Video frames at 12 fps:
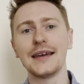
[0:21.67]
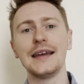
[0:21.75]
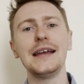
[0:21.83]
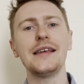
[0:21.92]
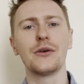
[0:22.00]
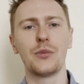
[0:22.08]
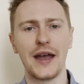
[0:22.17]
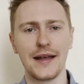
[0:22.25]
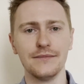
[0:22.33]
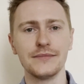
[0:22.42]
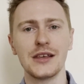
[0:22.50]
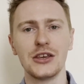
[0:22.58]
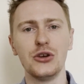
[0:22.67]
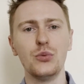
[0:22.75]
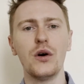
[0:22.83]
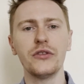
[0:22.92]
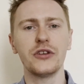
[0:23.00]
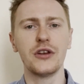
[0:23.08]
Either way, you
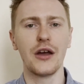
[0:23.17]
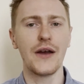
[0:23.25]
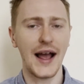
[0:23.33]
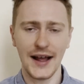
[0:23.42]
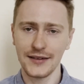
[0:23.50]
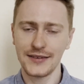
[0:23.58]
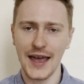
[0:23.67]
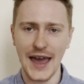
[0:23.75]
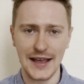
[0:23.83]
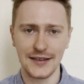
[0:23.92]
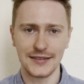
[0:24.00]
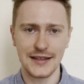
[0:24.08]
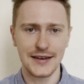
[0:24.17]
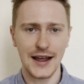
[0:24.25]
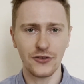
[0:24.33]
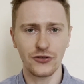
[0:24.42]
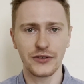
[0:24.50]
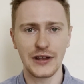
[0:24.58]
want to know how to ace the
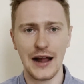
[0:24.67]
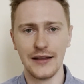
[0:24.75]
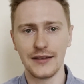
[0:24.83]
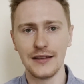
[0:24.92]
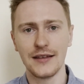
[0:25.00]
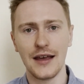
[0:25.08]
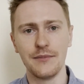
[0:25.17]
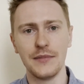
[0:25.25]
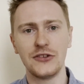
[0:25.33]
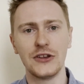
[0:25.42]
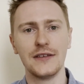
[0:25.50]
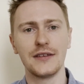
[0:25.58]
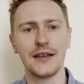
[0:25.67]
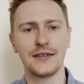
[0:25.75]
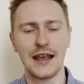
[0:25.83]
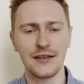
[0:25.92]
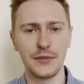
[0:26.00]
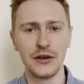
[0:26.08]
Natural Sciences Admissions
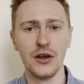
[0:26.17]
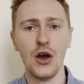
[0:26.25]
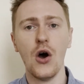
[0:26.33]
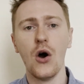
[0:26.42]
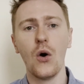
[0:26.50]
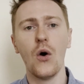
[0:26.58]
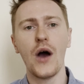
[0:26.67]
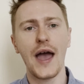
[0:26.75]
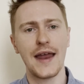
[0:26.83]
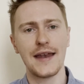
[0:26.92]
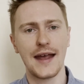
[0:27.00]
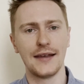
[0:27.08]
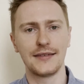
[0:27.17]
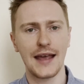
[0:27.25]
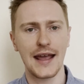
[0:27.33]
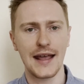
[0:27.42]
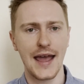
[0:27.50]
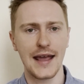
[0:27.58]
Assessment, or
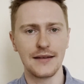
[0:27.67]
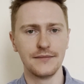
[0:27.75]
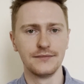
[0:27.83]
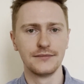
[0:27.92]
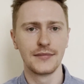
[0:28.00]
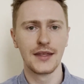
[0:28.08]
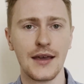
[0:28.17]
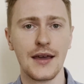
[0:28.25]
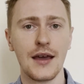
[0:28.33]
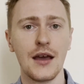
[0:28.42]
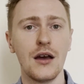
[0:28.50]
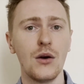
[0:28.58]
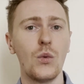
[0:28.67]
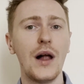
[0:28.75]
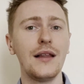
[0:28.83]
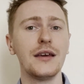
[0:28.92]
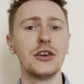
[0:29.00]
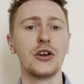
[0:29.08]
NSAA.
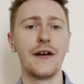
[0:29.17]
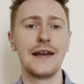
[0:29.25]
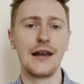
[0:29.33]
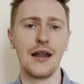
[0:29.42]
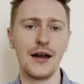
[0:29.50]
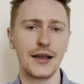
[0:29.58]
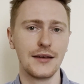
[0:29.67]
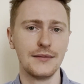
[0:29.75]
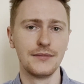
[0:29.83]
Well, you're in luck.